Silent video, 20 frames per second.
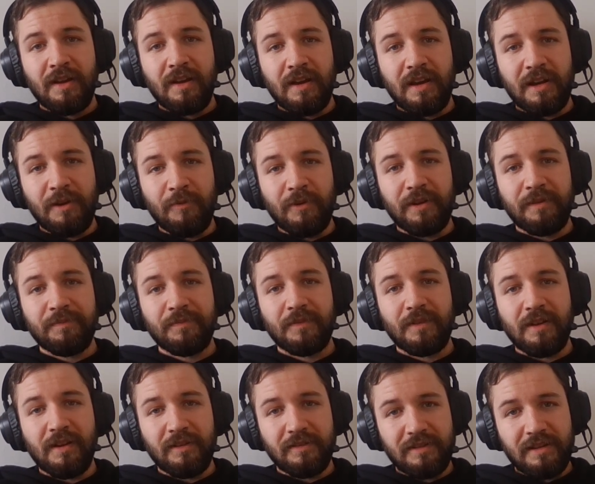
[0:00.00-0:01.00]
Anyway,
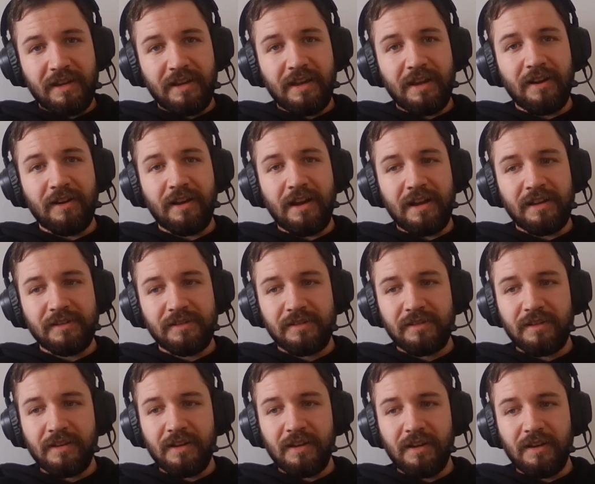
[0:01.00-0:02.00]
I'll take care,
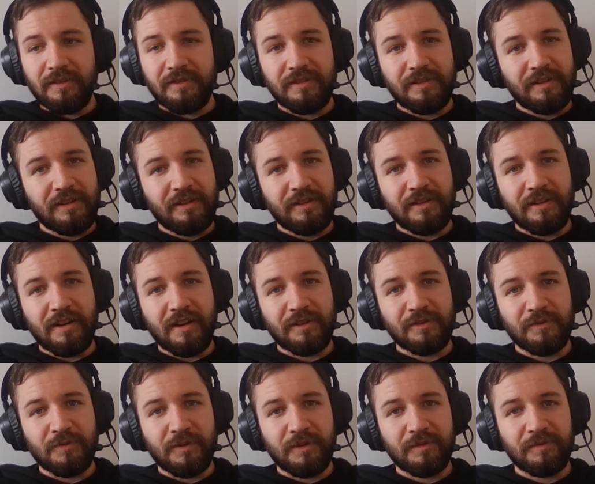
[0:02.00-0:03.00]
guys. I'll see you in the
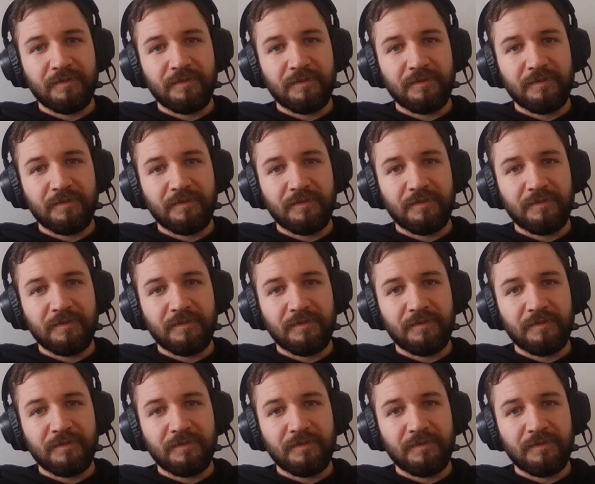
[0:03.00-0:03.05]
next one.